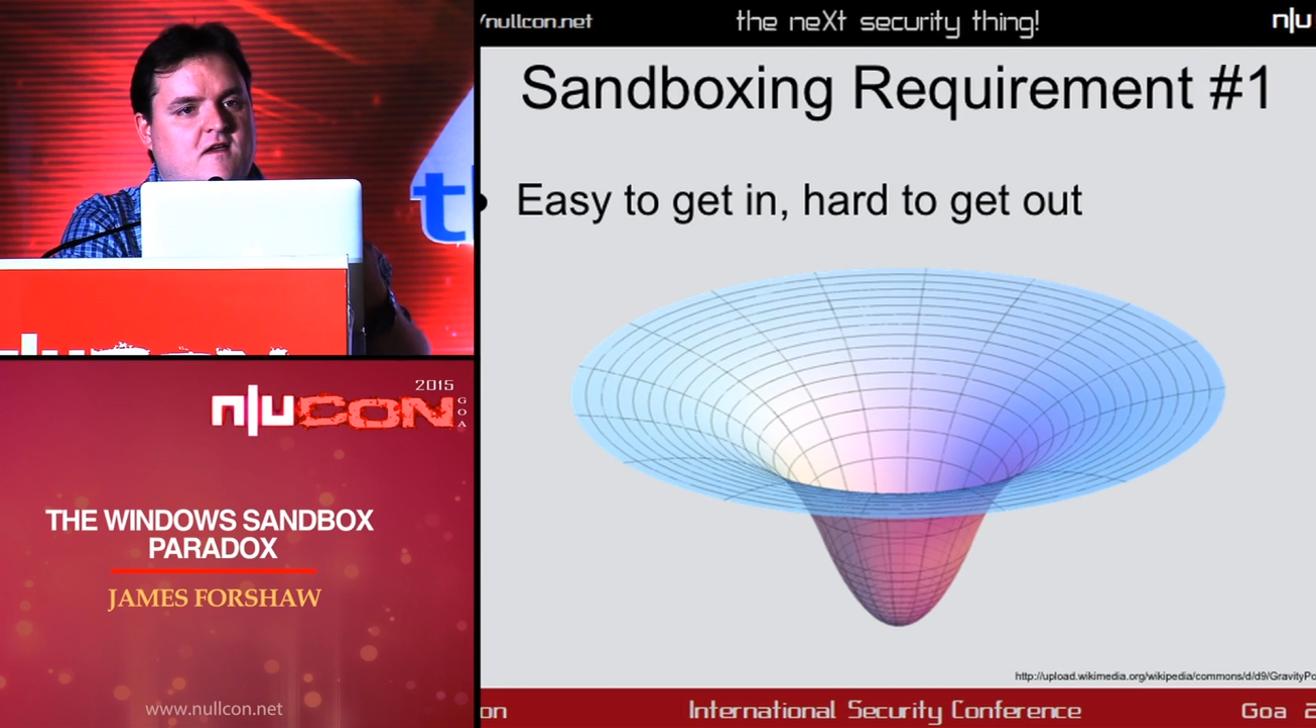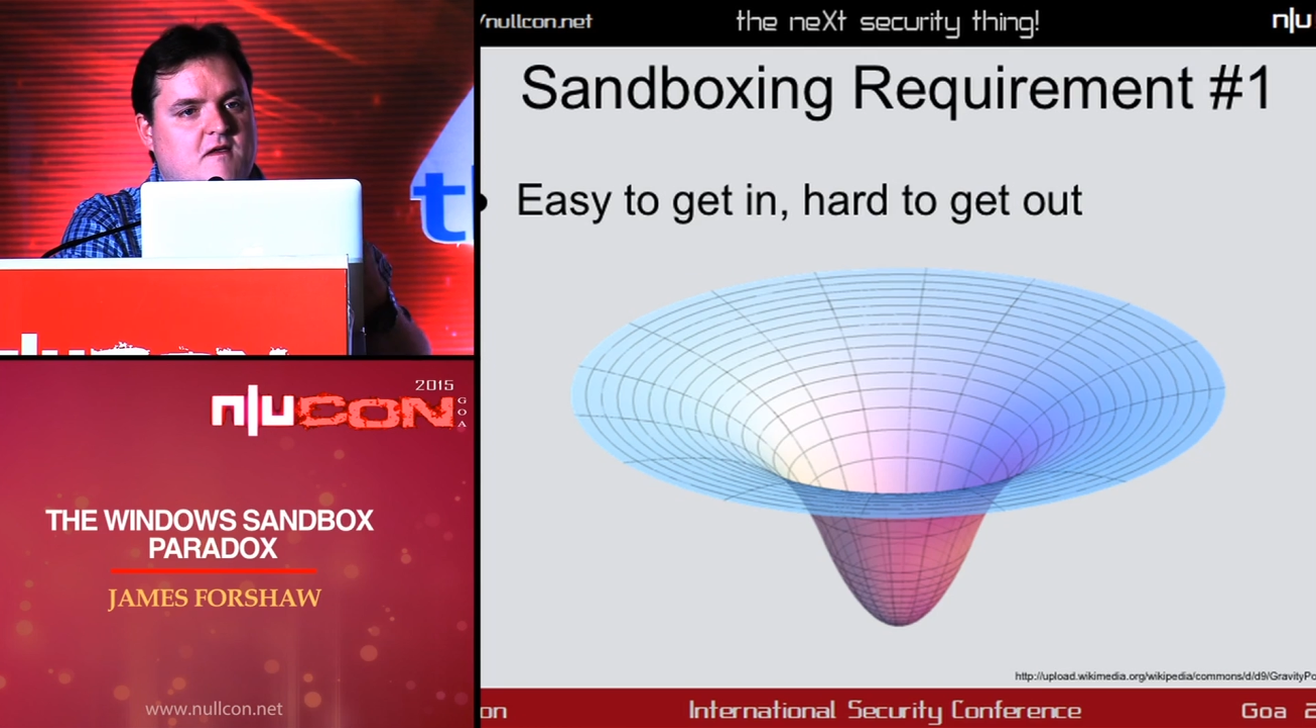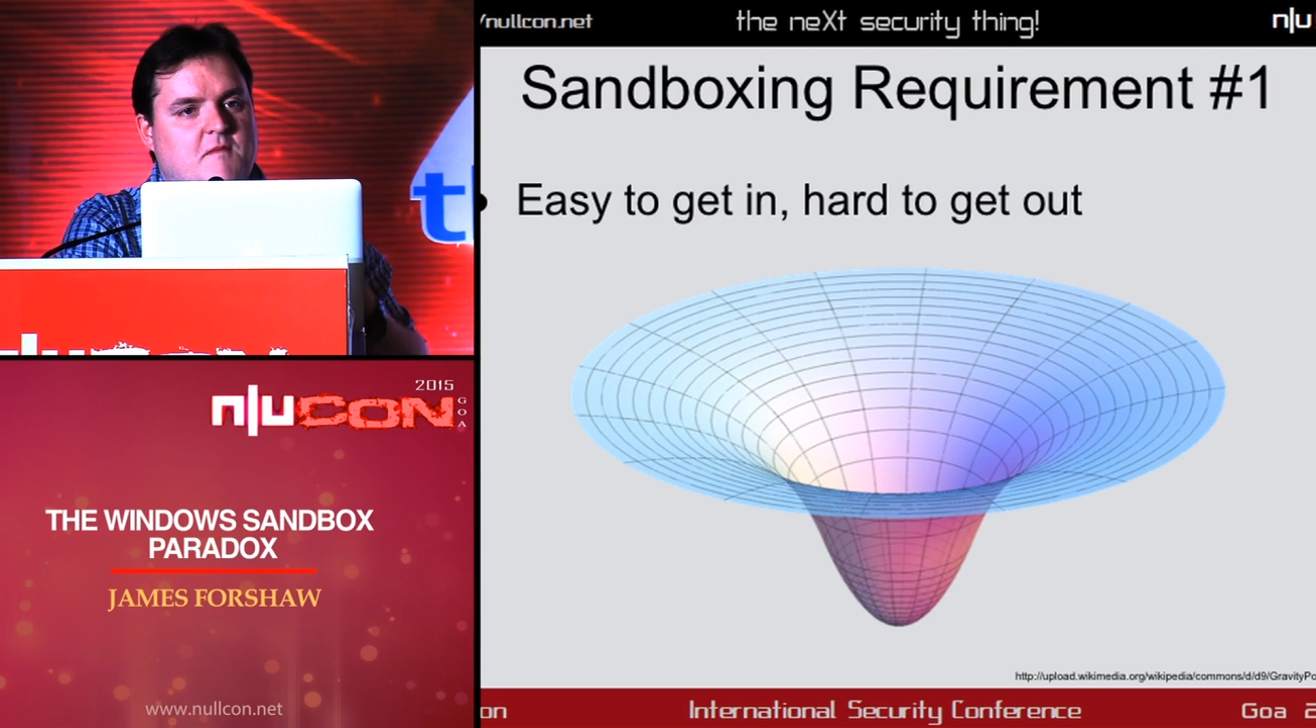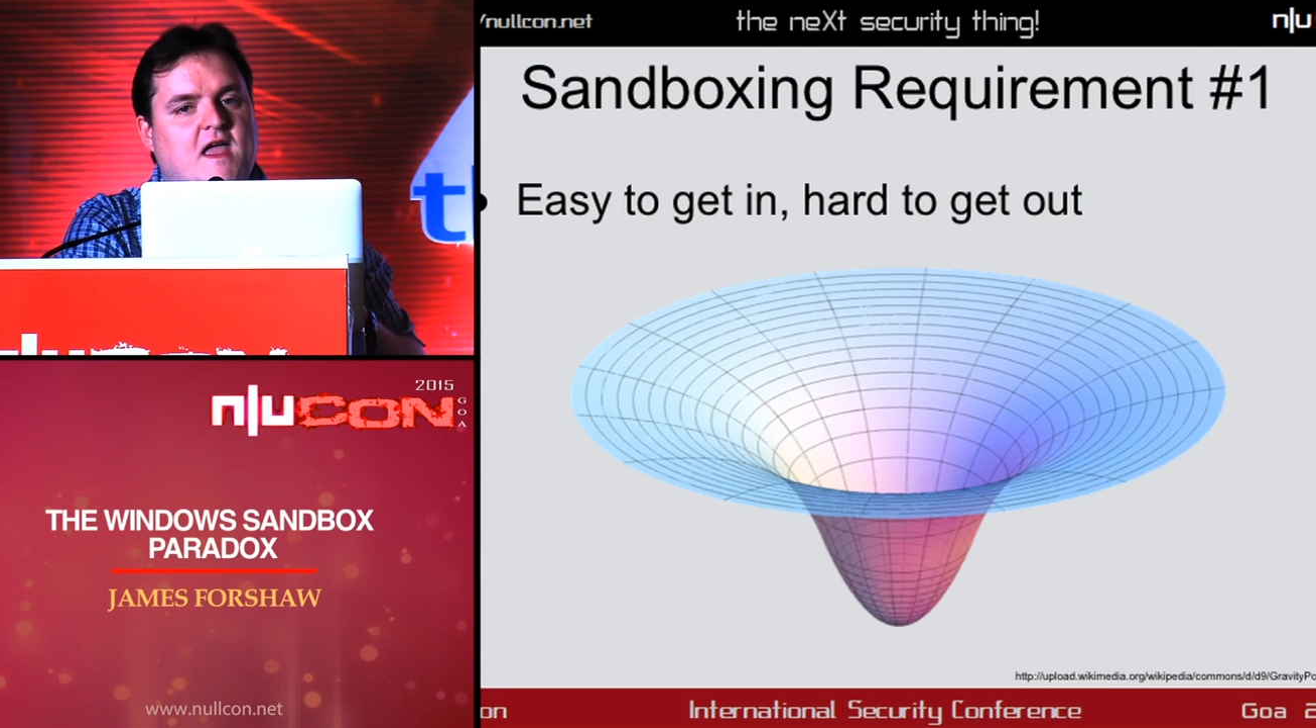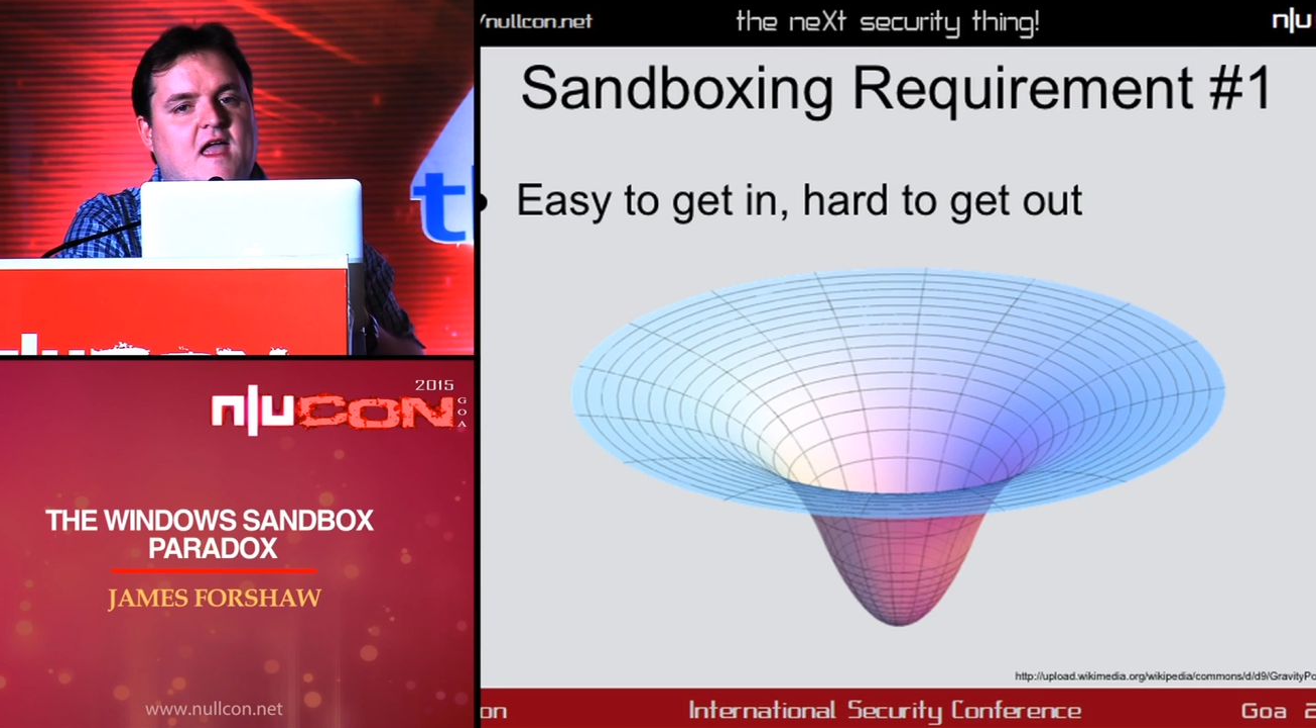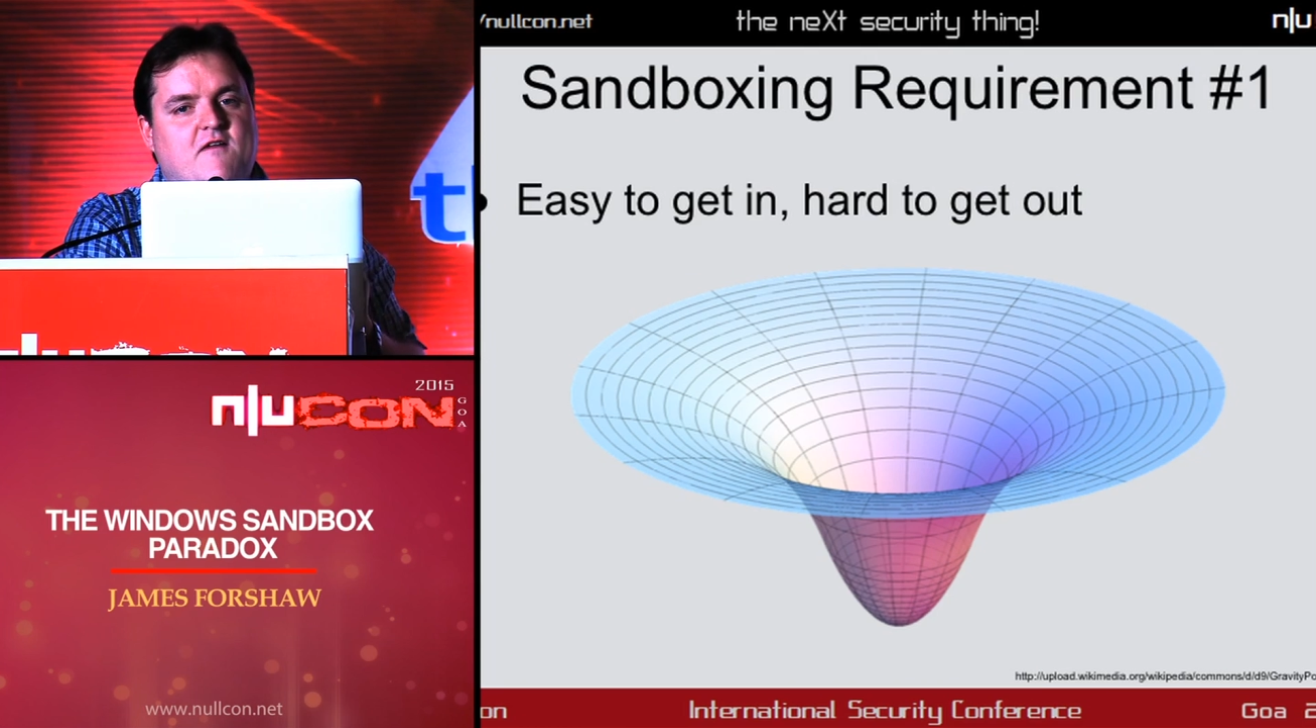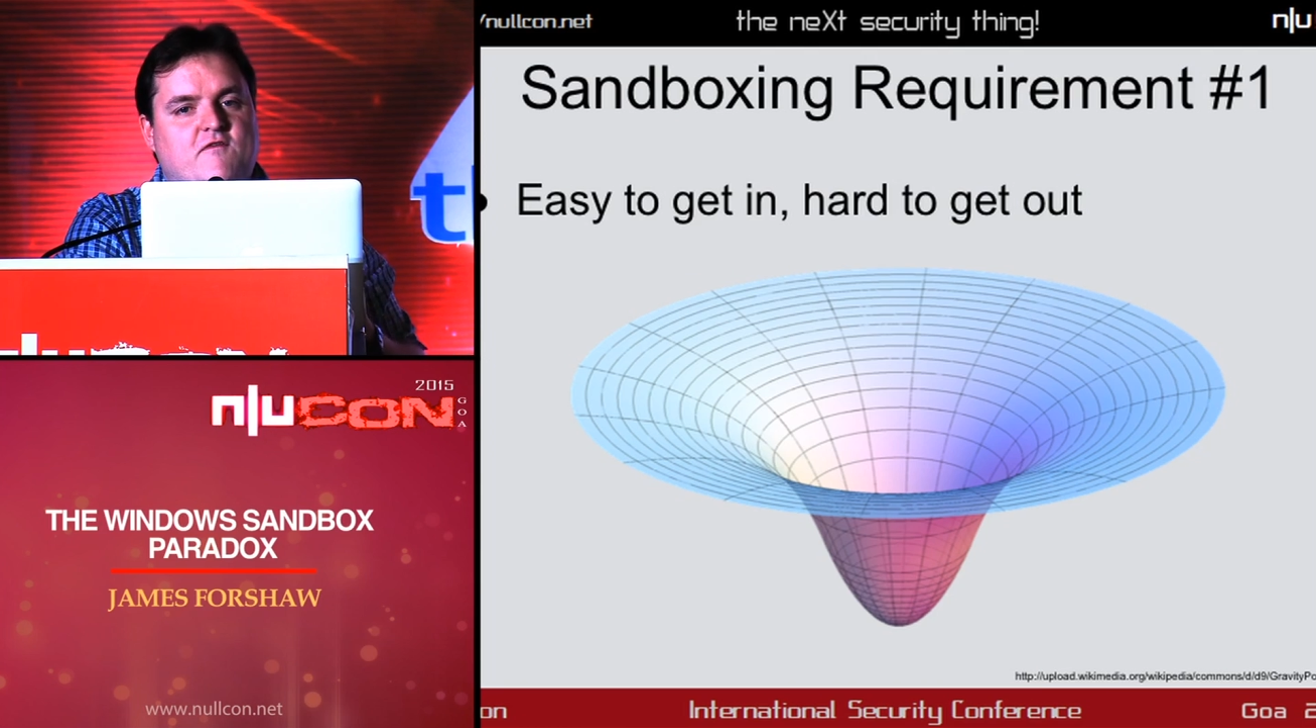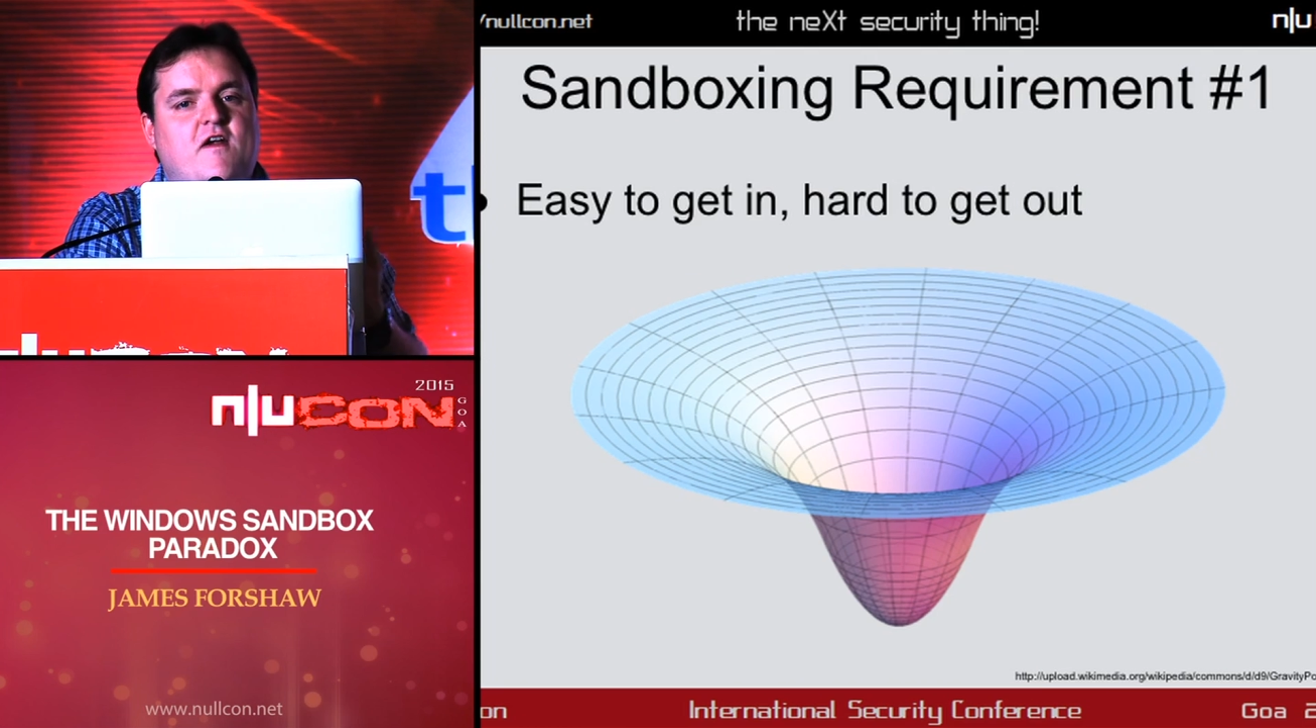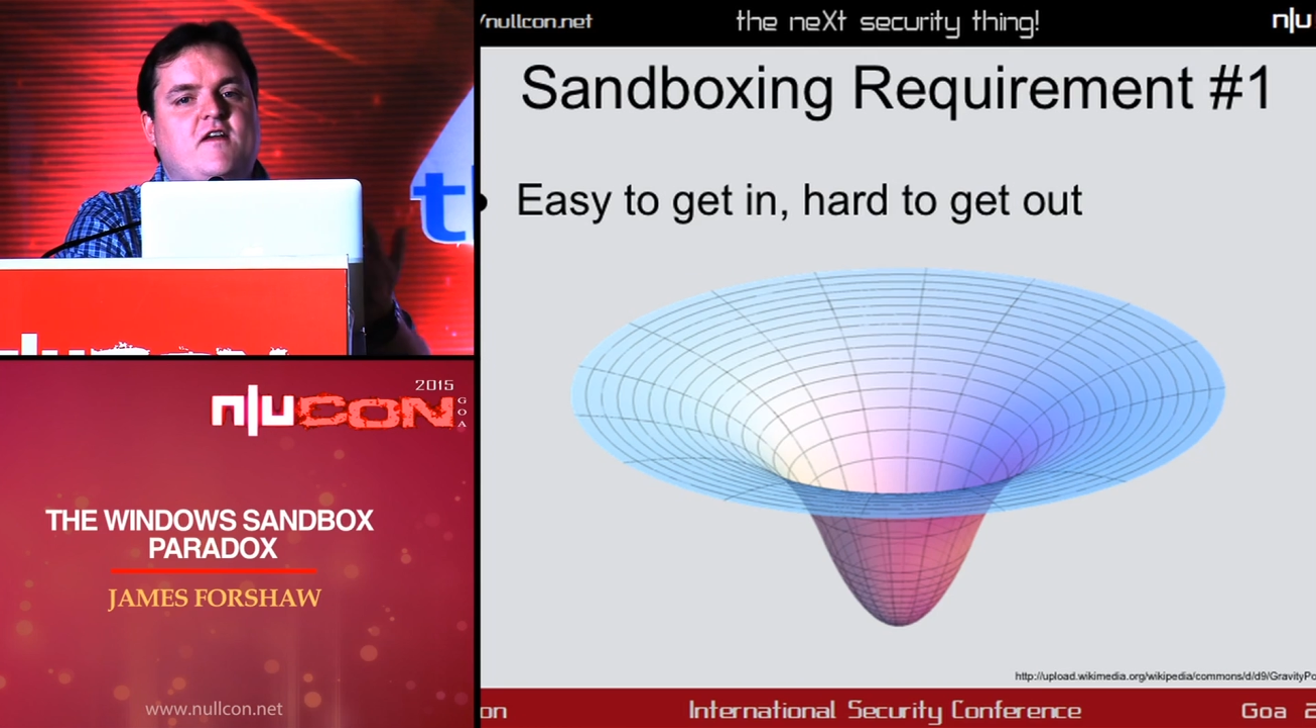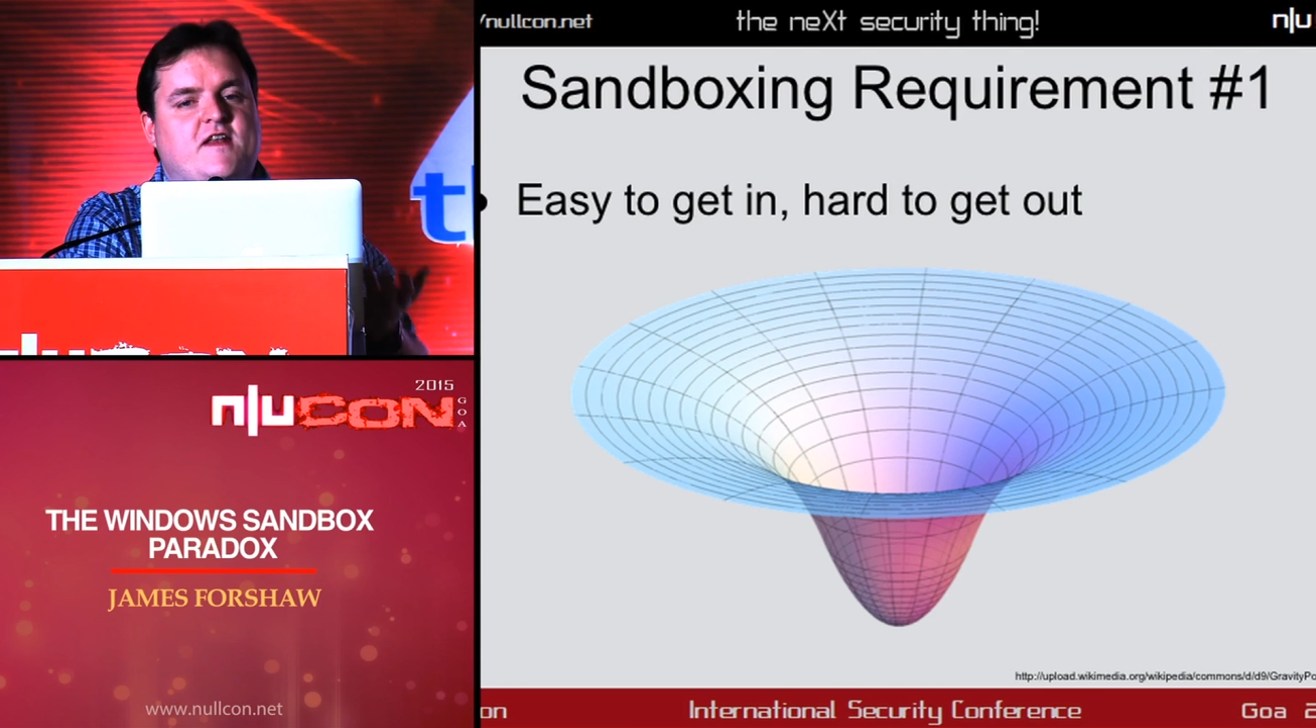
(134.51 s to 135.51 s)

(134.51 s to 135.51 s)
make it very